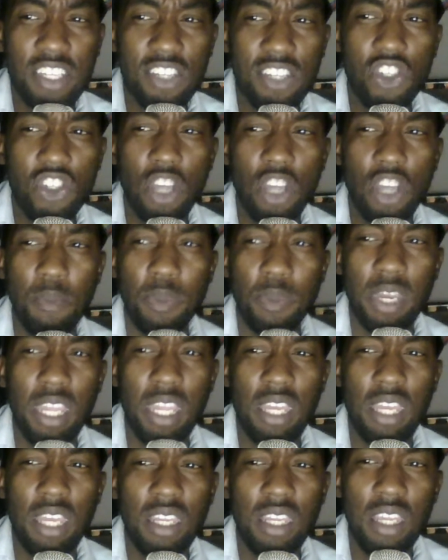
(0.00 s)
jumping
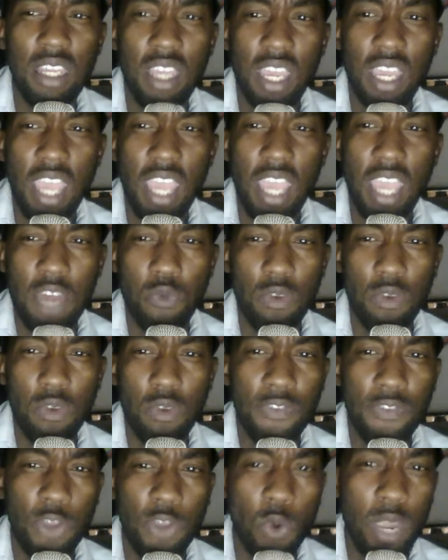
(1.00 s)
in and
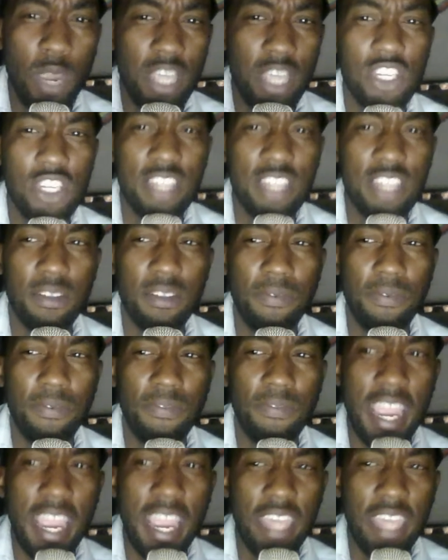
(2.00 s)
reviewing just the
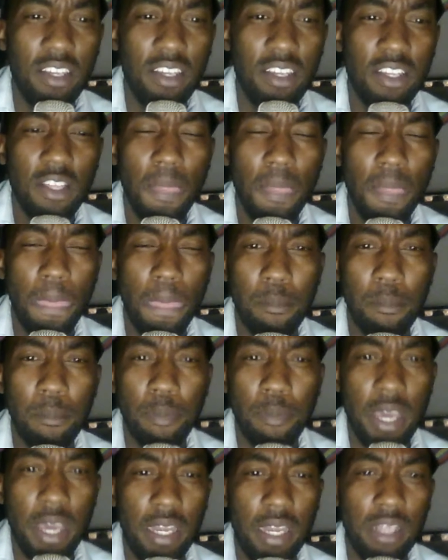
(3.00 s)
fight,
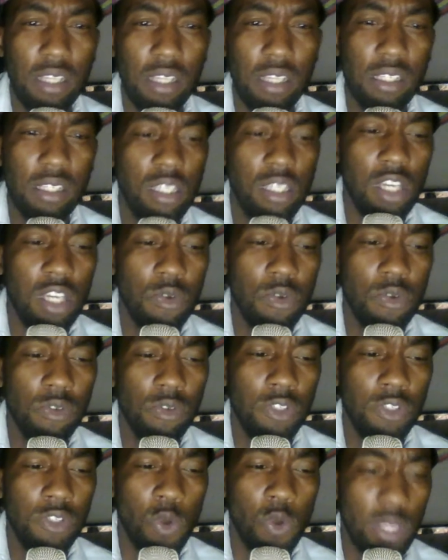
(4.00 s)
but you know,
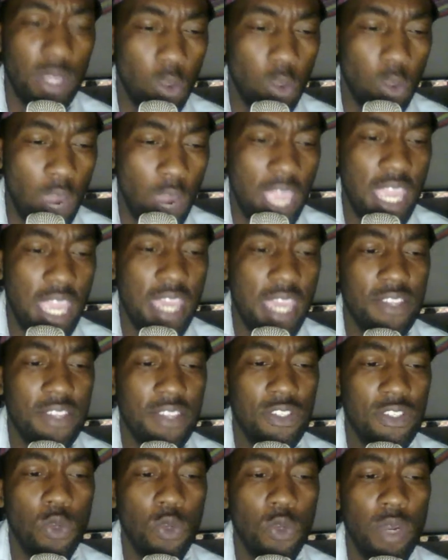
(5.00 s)
doing the
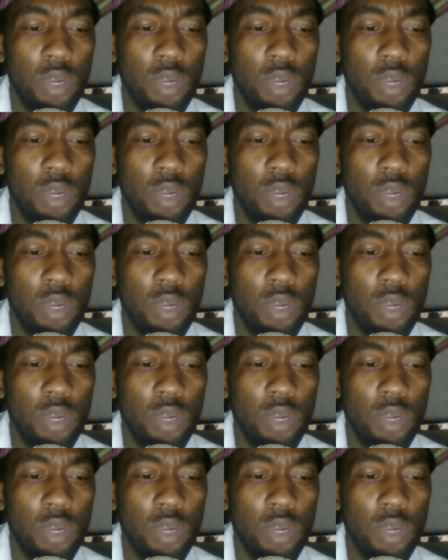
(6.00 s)
weigh-ins, doing